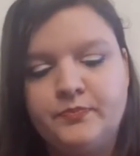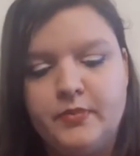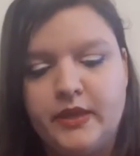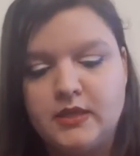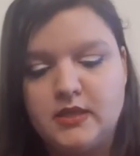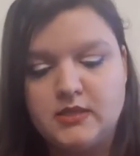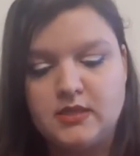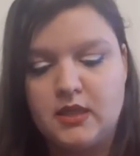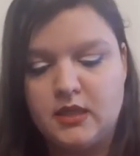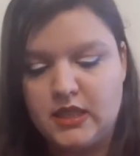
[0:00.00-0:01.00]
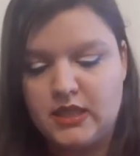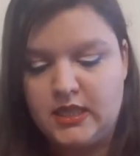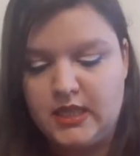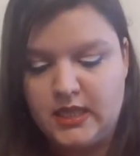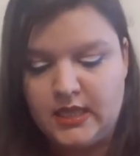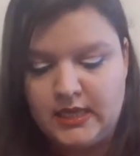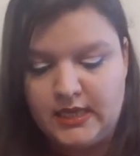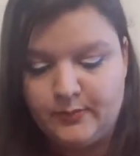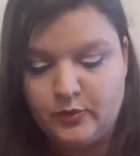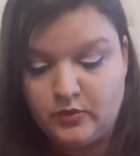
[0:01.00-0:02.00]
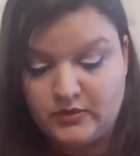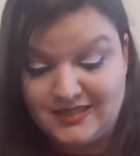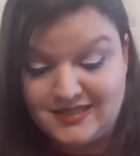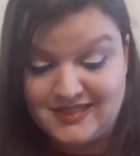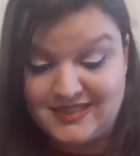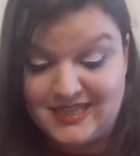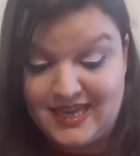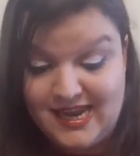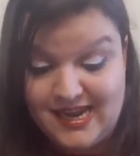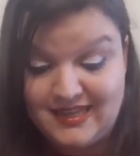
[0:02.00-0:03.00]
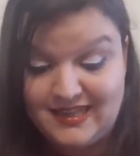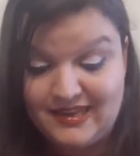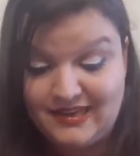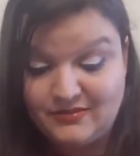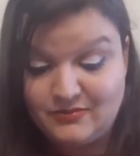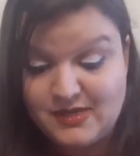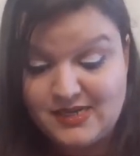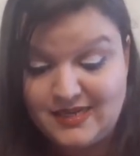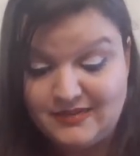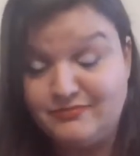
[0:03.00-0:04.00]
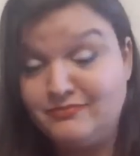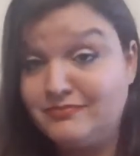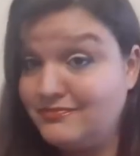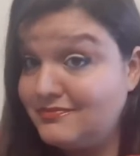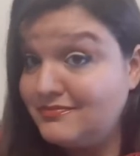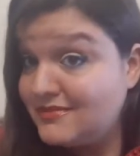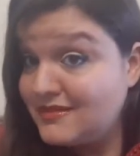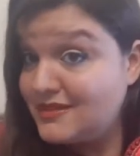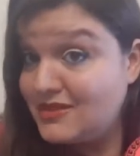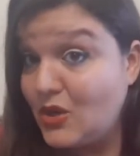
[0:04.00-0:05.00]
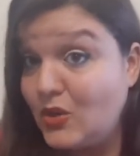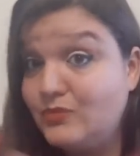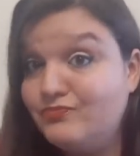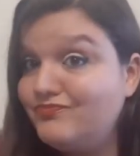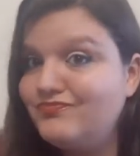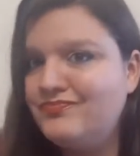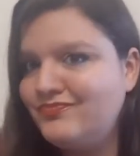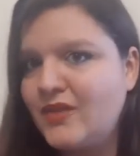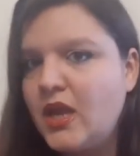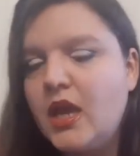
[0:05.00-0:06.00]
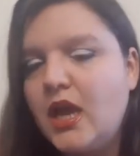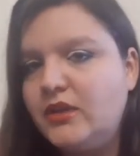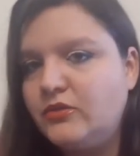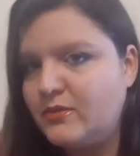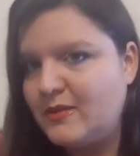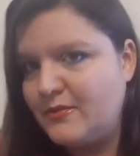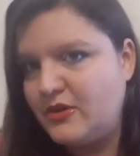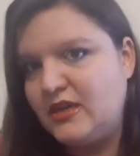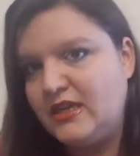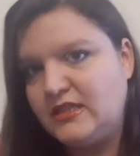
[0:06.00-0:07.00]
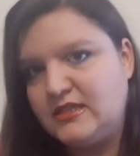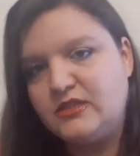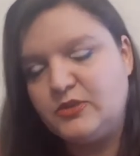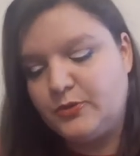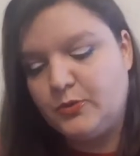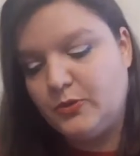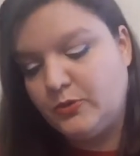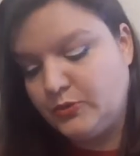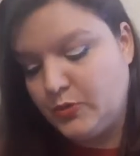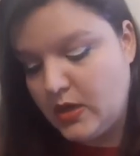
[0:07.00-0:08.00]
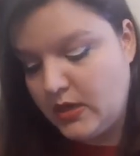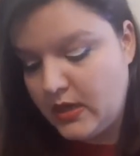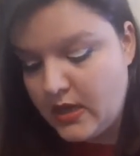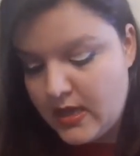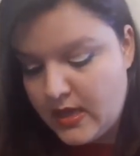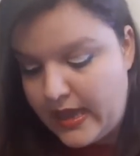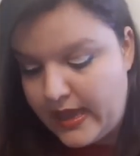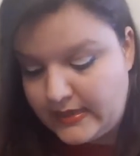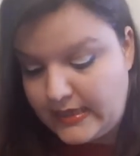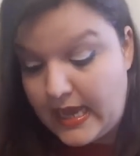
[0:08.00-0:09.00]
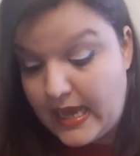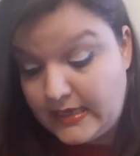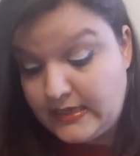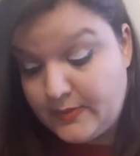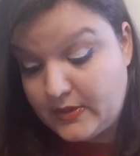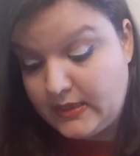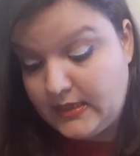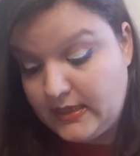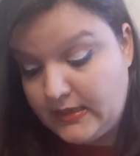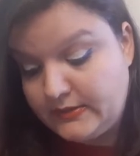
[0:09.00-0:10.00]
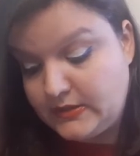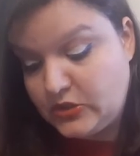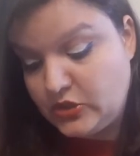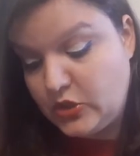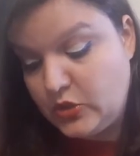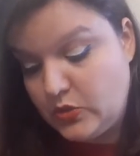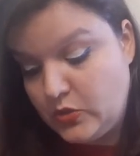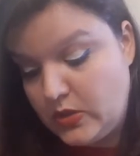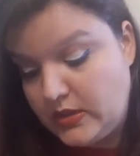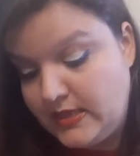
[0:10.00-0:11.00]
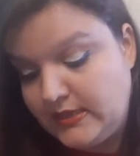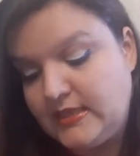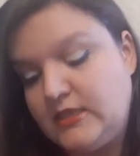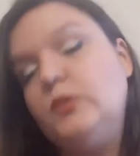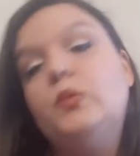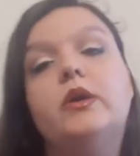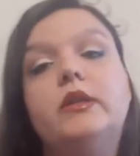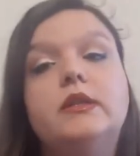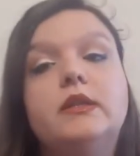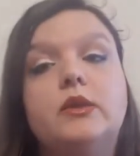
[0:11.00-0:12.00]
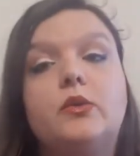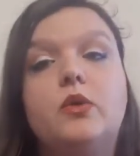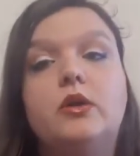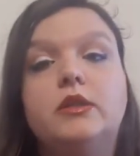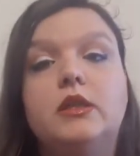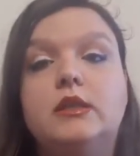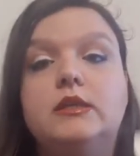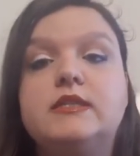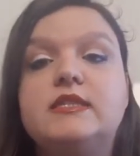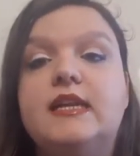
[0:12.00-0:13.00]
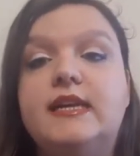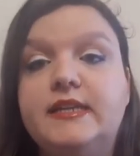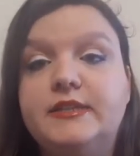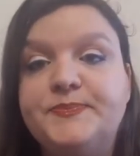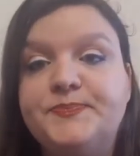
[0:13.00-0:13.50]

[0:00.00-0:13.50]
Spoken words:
because the label doesn't say anything really, so I don't remember. It is a super old one and I depotted it, so this is what the quad looks like.